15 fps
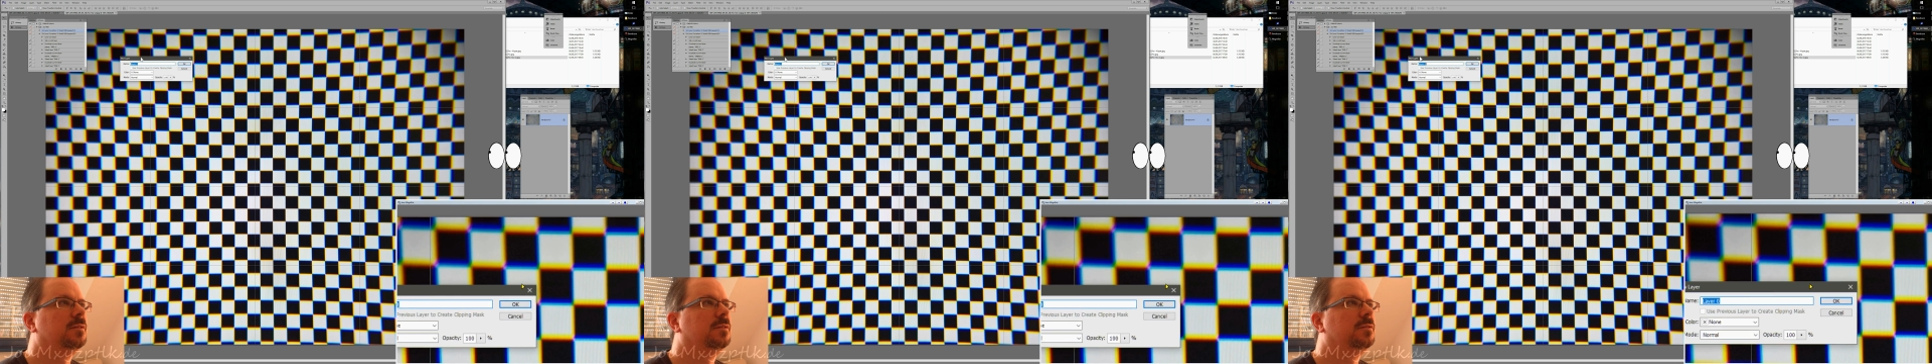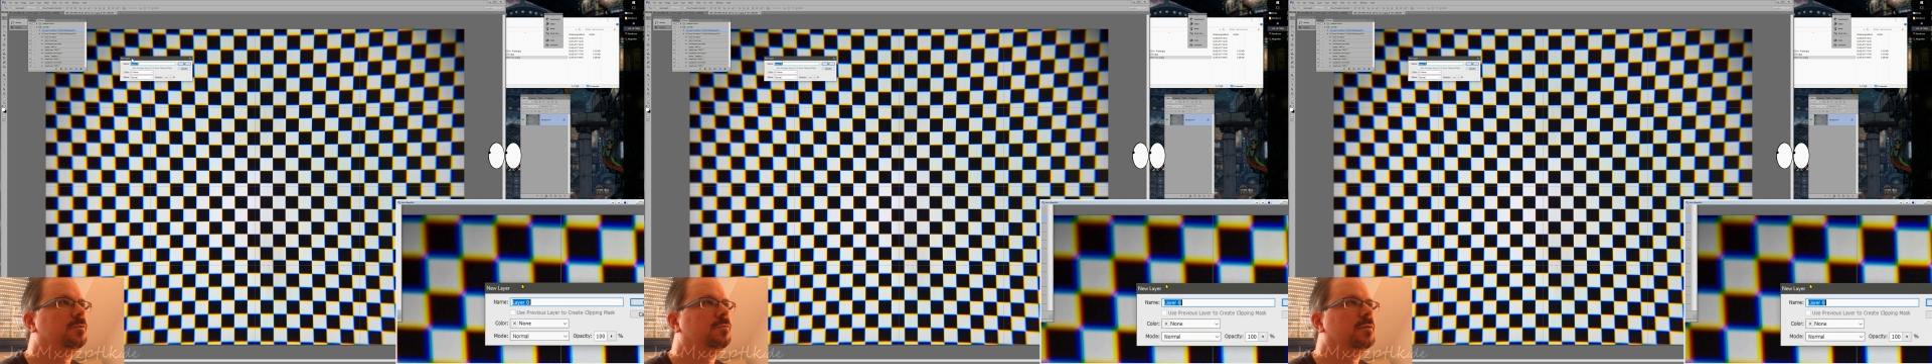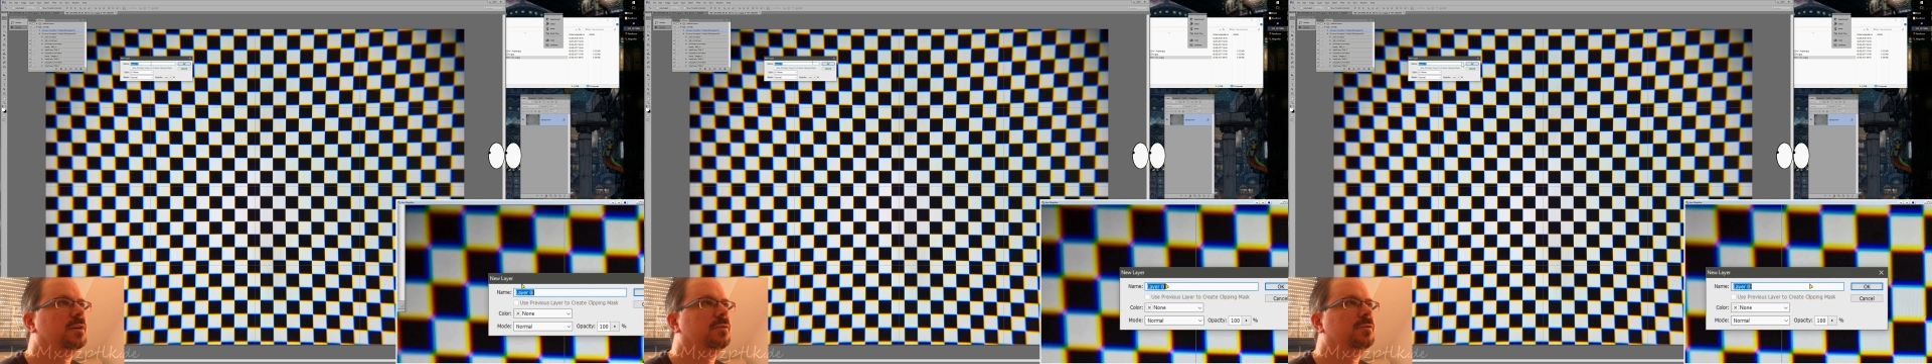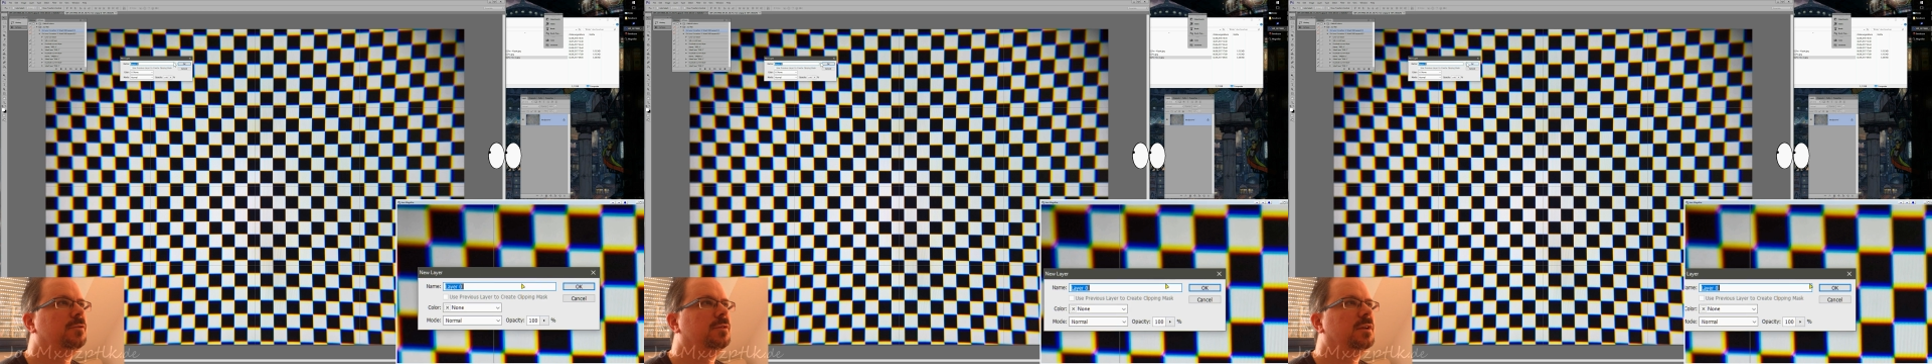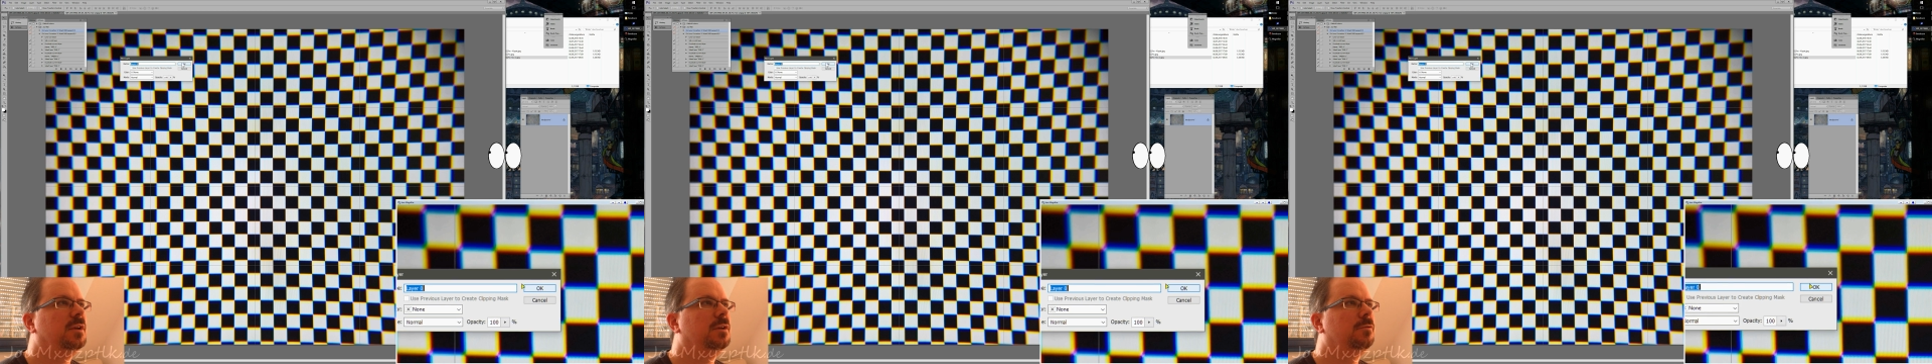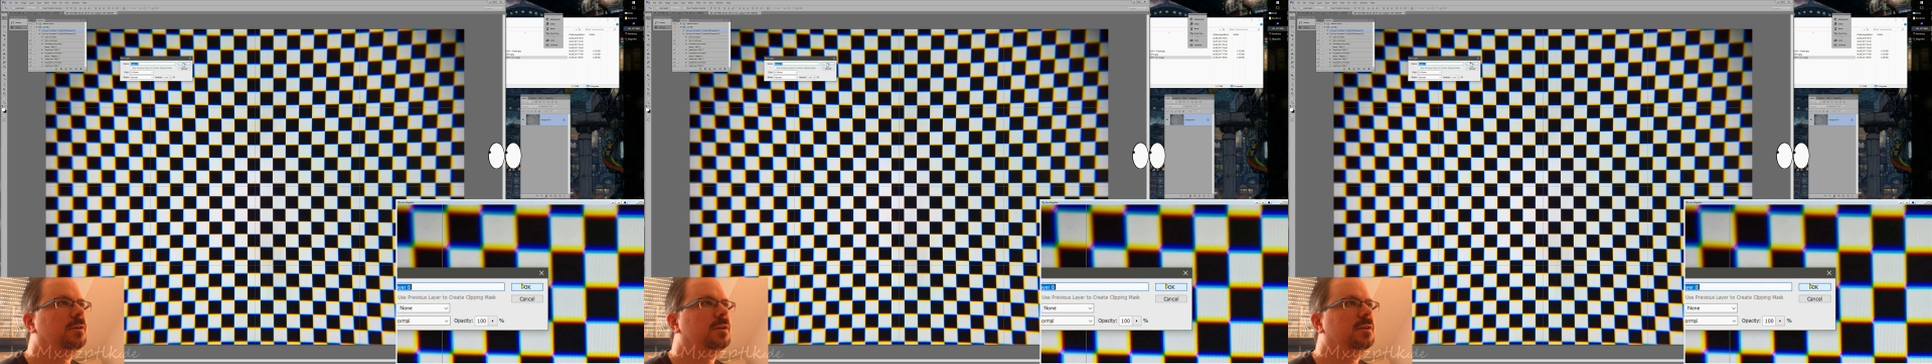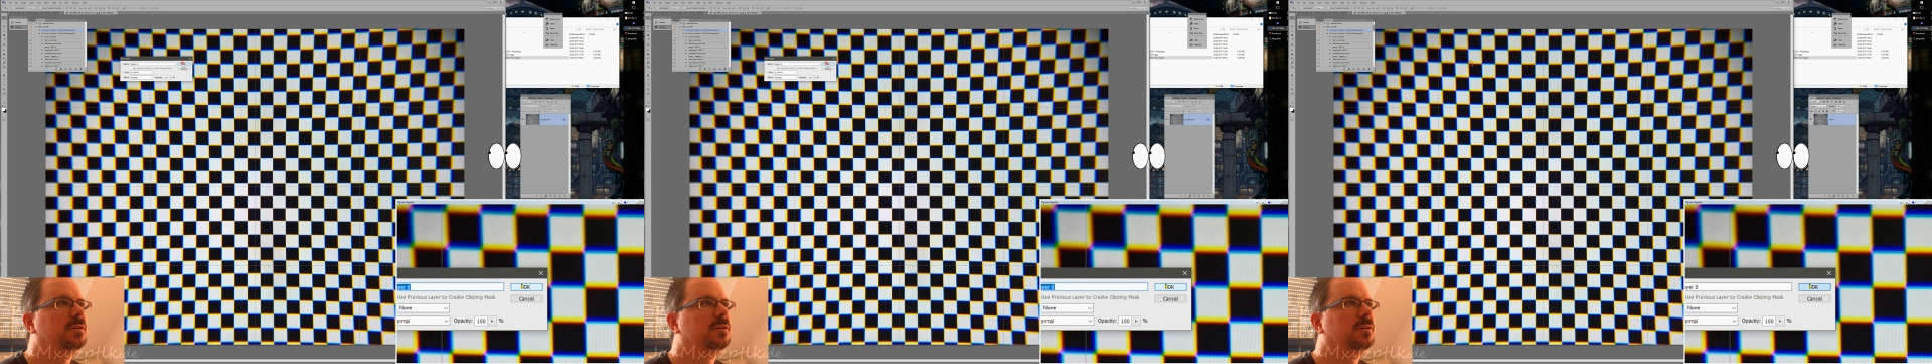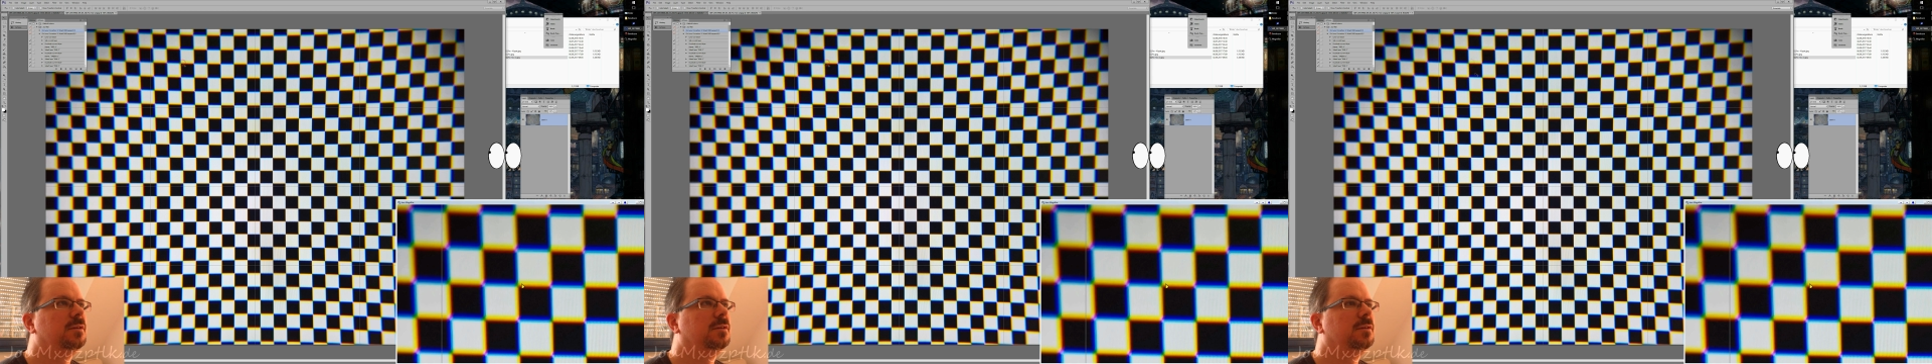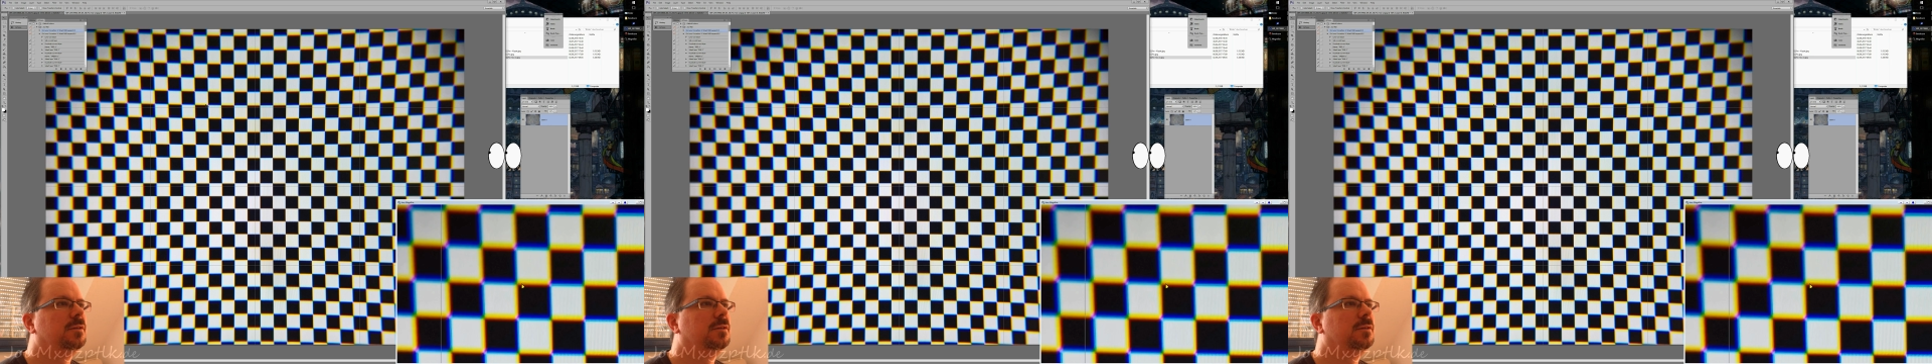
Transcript: So we have to layer it